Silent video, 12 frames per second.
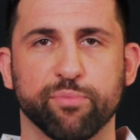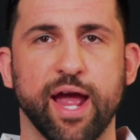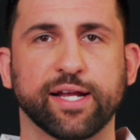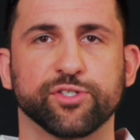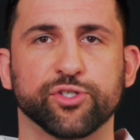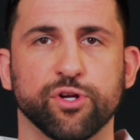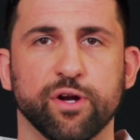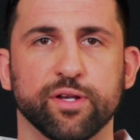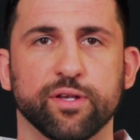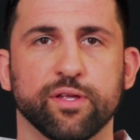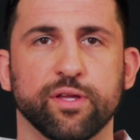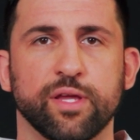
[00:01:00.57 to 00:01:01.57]
practice started.
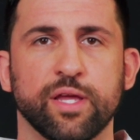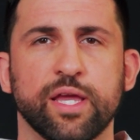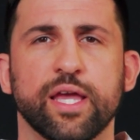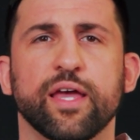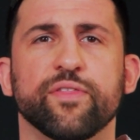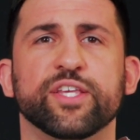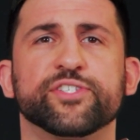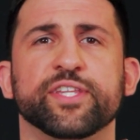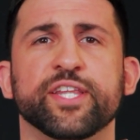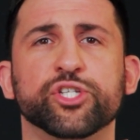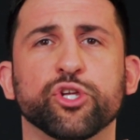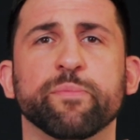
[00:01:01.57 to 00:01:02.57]
This
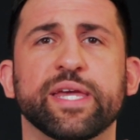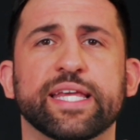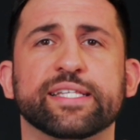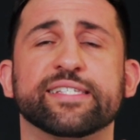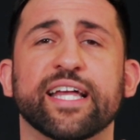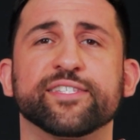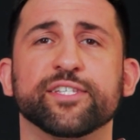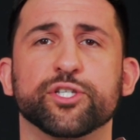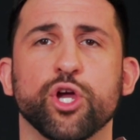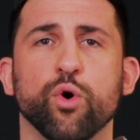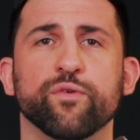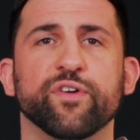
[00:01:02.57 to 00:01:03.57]
initial meeting sets the
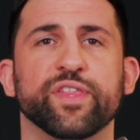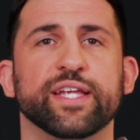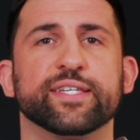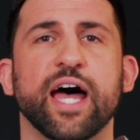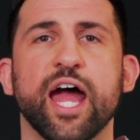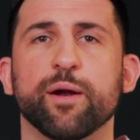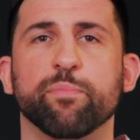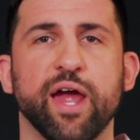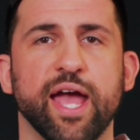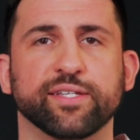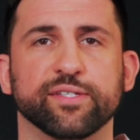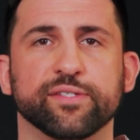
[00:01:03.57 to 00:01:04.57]
tone for the entire
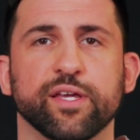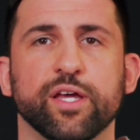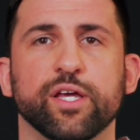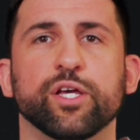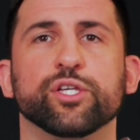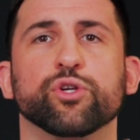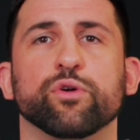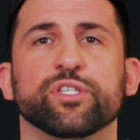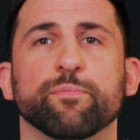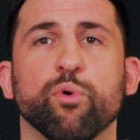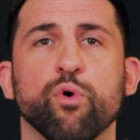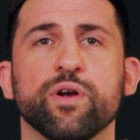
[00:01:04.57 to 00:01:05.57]
practice, so it's
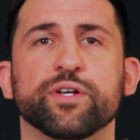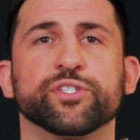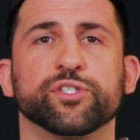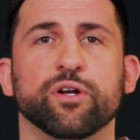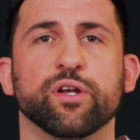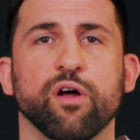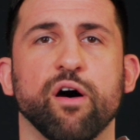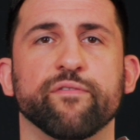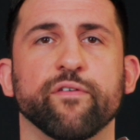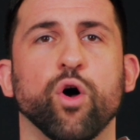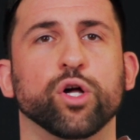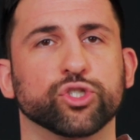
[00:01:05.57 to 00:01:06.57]
important to start it off
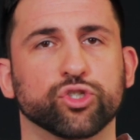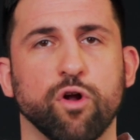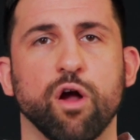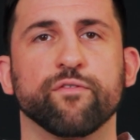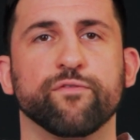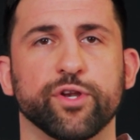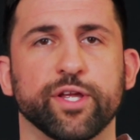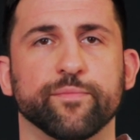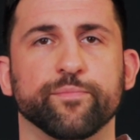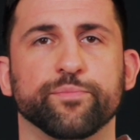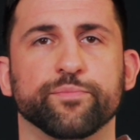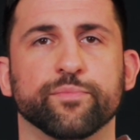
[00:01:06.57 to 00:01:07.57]
on strong footing.
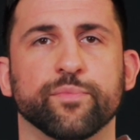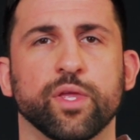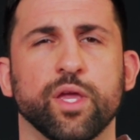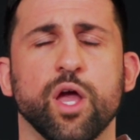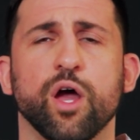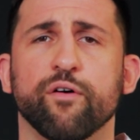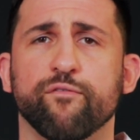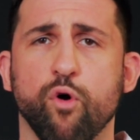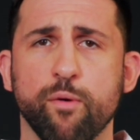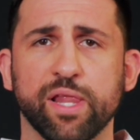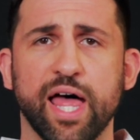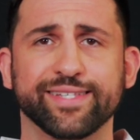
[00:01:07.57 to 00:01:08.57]

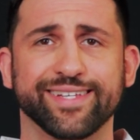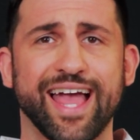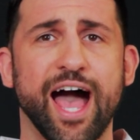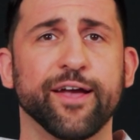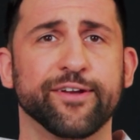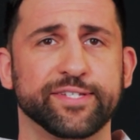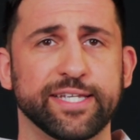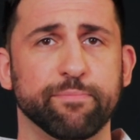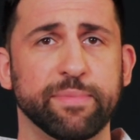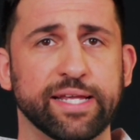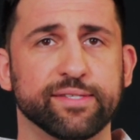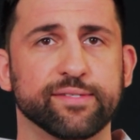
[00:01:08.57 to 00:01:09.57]
Formalizing how your team
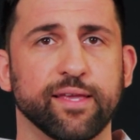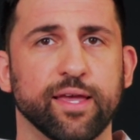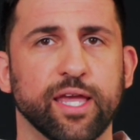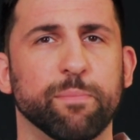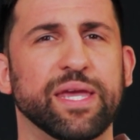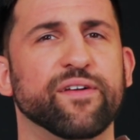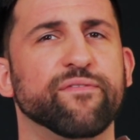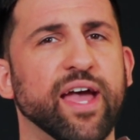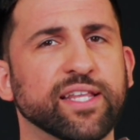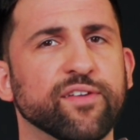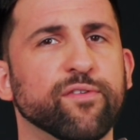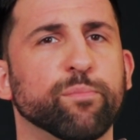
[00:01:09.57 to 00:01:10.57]
meets can be an
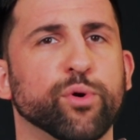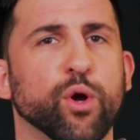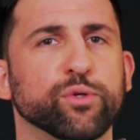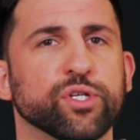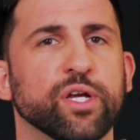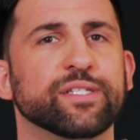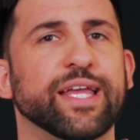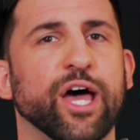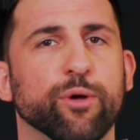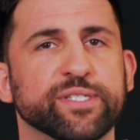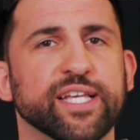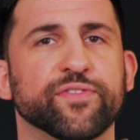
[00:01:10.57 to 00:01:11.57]
effective approach to
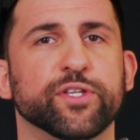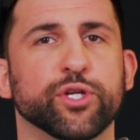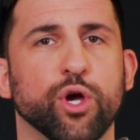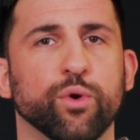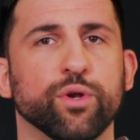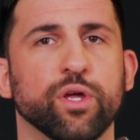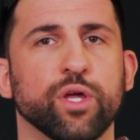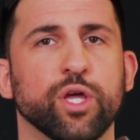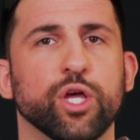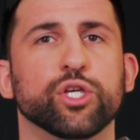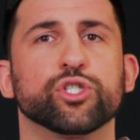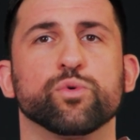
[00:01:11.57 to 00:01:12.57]
help set the tone,
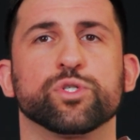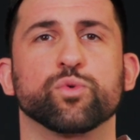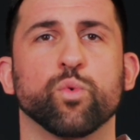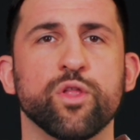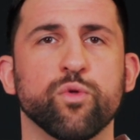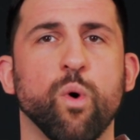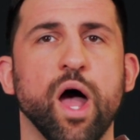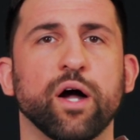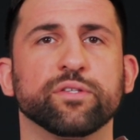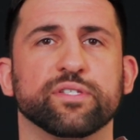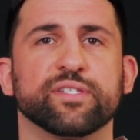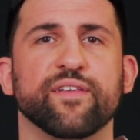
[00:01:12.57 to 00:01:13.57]
so it's worthwhile
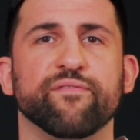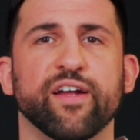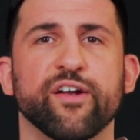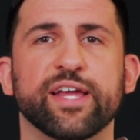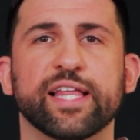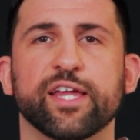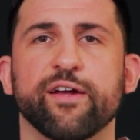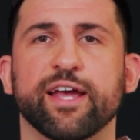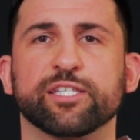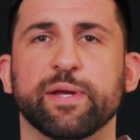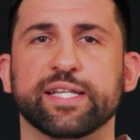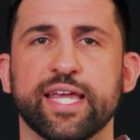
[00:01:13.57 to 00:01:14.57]
to set very clear
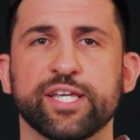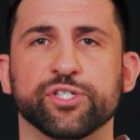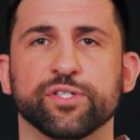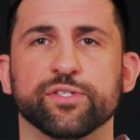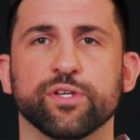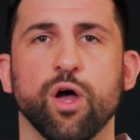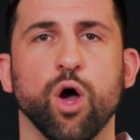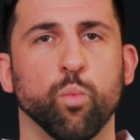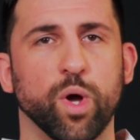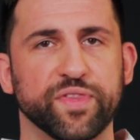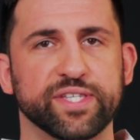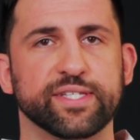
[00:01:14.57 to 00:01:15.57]
expectations on
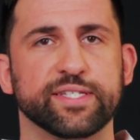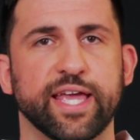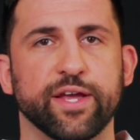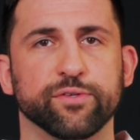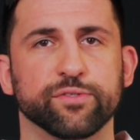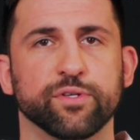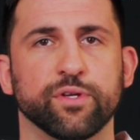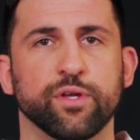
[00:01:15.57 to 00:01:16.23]
what this entails.